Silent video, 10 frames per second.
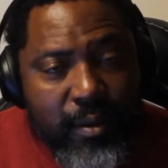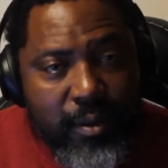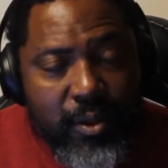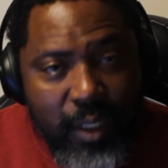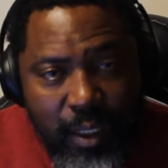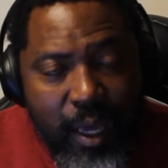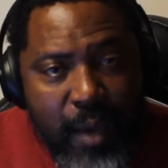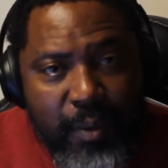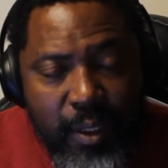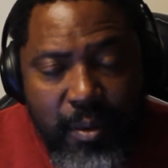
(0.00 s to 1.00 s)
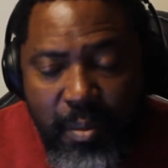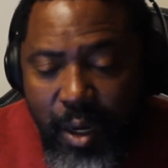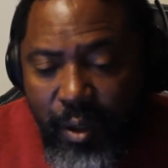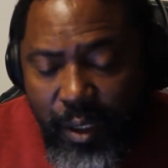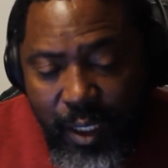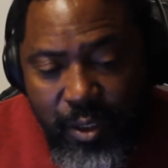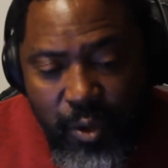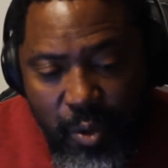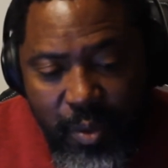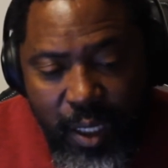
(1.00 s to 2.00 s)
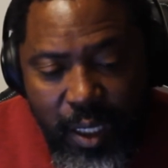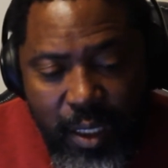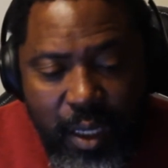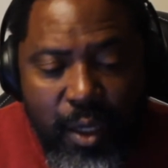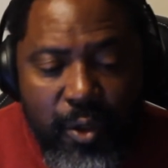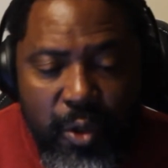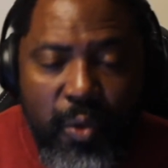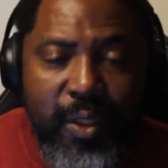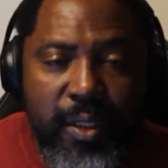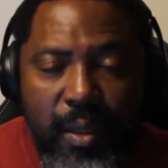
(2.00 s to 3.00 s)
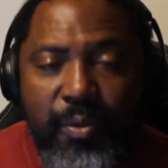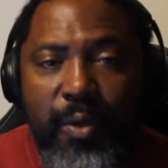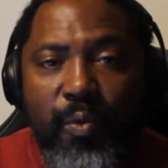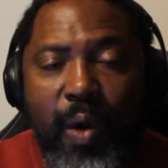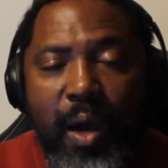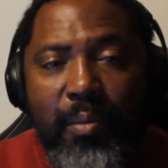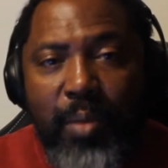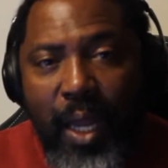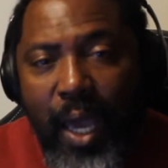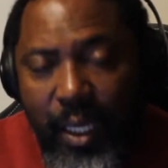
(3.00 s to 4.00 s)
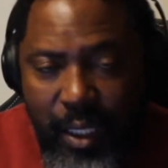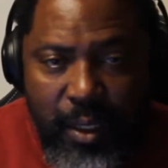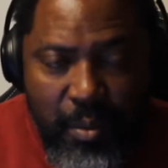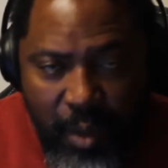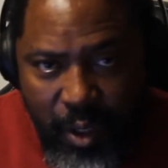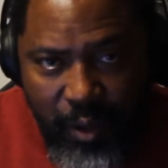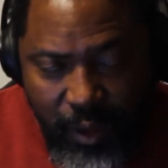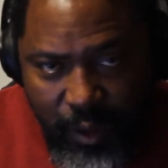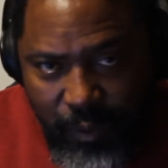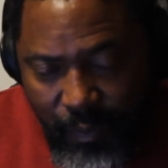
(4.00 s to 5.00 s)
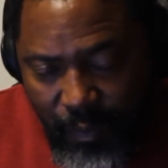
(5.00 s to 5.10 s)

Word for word: still happening in America. There's so many doing something while black in America